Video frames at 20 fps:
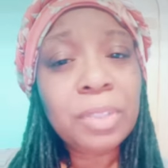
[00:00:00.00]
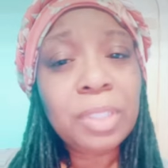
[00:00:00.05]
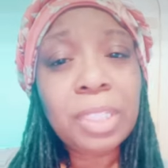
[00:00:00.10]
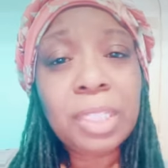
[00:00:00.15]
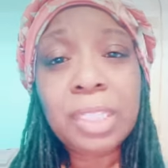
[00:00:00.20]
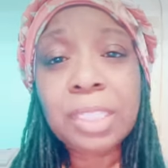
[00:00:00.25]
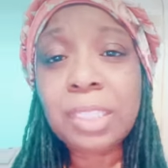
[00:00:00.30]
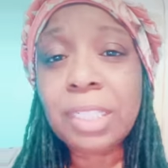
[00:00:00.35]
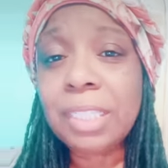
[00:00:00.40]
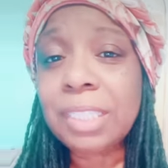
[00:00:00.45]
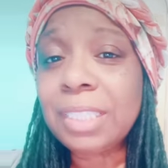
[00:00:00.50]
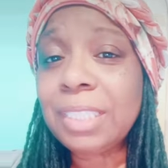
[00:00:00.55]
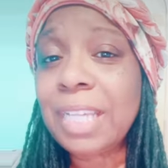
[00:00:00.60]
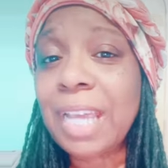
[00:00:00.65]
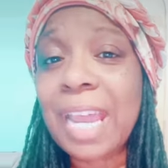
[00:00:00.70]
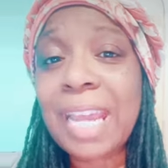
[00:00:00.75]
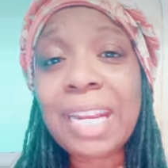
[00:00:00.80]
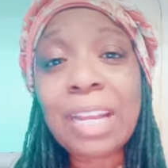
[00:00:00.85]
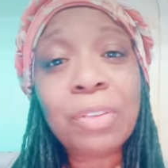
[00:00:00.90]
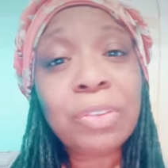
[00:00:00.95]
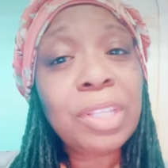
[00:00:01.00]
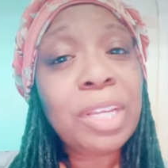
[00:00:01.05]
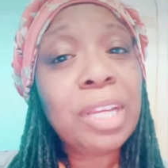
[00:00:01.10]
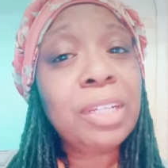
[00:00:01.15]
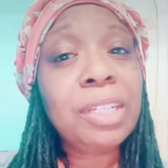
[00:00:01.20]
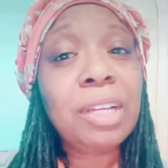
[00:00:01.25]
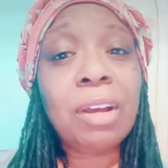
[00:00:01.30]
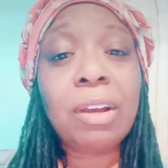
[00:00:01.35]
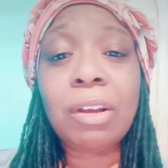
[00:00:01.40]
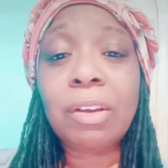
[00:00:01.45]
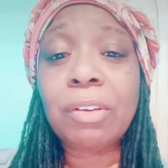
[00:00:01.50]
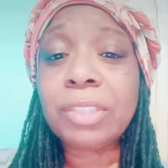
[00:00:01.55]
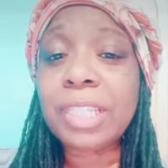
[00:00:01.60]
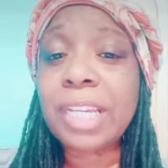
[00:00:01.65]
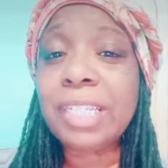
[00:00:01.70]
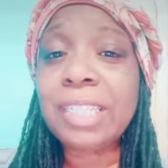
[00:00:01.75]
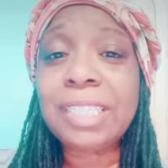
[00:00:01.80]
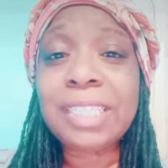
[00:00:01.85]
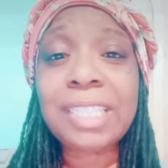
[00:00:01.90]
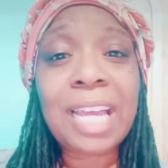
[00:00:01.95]
It's tight out there, y'all. It's
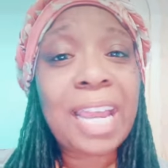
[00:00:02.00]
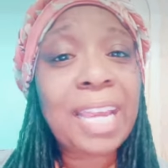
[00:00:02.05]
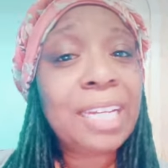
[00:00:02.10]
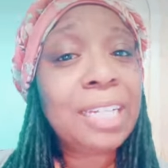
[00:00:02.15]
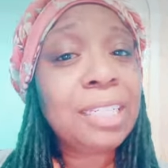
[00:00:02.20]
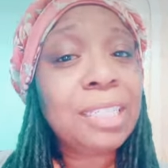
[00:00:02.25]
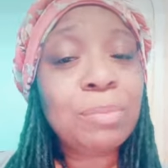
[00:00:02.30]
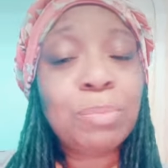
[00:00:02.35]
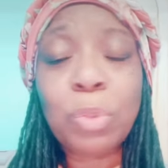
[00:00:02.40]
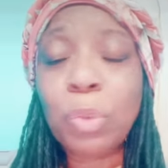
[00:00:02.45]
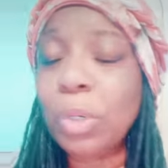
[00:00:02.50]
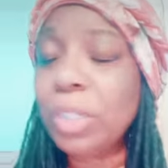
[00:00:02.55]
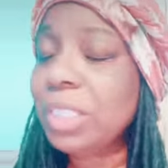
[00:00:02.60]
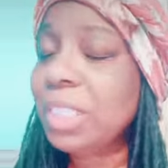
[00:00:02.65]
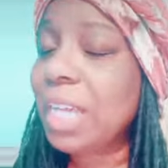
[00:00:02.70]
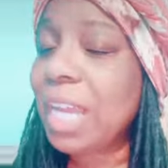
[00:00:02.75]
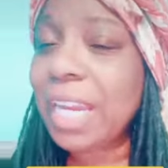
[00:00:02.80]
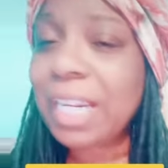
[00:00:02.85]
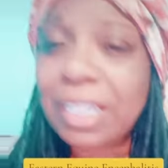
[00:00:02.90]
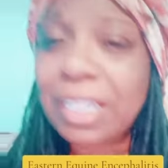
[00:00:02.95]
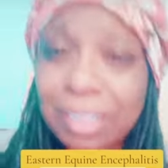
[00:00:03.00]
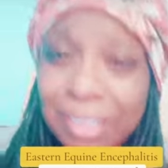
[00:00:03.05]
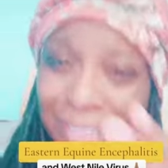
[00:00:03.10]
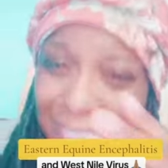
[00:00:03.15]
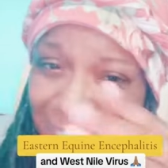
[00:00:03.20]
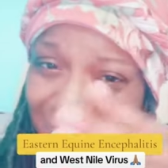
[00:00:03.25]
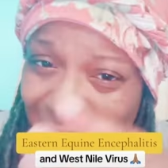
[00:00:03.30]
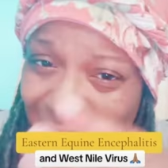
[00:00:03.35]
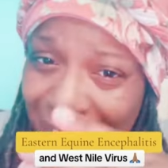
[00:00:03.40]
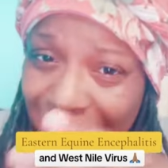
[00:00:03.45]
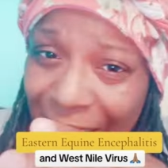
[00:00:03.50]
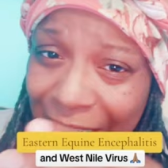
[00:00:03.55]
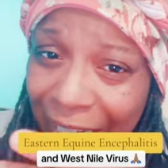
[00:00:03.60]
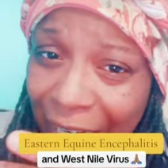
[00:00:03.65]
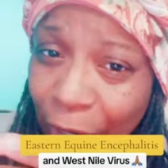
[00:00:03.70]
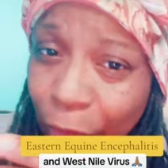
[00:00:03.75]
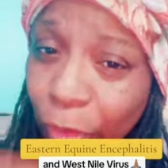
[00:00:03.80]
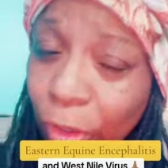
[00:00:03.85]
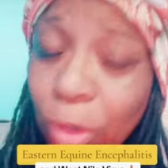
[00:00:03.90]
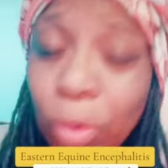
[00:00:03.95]
getting tight, more tight and tight and
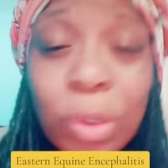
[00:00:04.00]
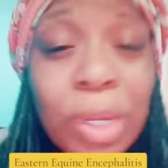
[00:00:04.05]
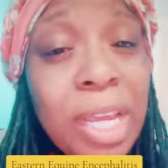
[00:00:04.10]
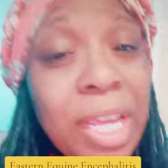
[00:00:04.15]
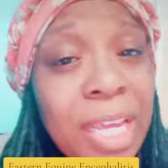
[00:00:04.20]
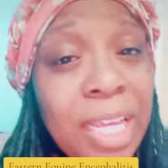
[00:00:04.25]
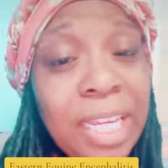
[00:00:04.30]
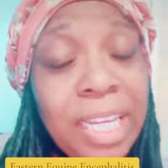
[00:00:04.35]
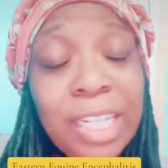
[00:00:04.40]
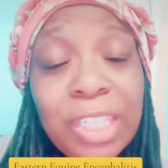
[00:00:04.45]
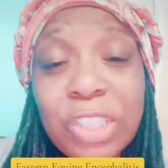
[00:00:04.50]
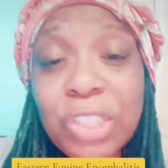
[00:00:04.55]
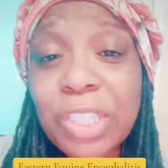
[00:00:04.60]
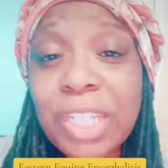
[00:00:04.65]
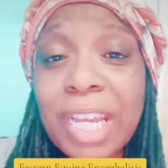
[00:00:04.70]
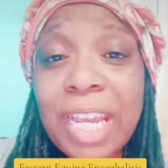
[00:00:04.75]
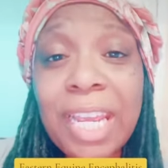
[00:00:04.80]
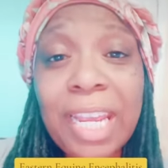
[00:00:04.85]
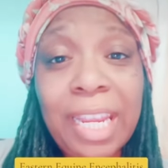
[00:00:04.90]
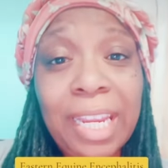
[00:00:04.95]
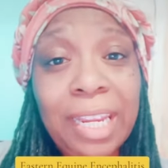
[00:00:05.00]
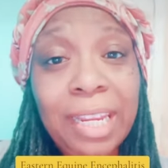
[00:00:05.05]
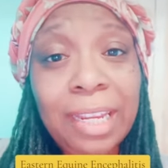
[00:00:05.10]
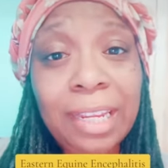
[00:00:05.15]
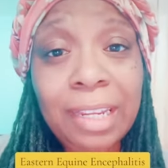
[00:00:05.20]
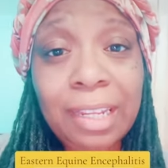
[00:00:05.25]
narrow each day.